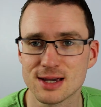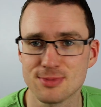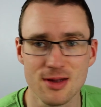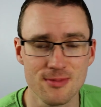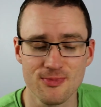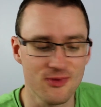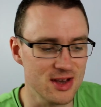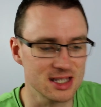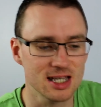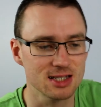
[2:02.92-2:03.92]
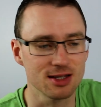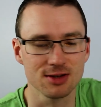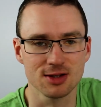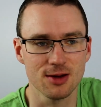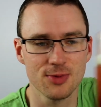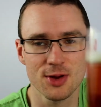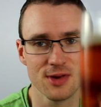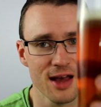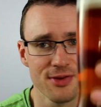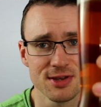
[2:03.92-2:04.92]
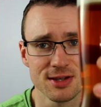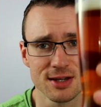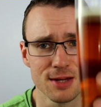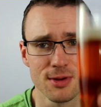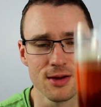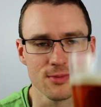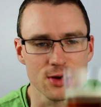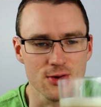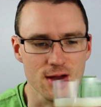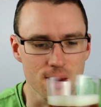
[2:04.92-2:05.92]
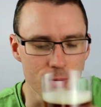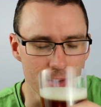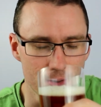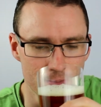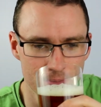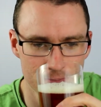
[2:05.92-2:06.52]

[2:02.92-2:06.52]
has been fantastic, so no doubt this is going to be a cracking pint.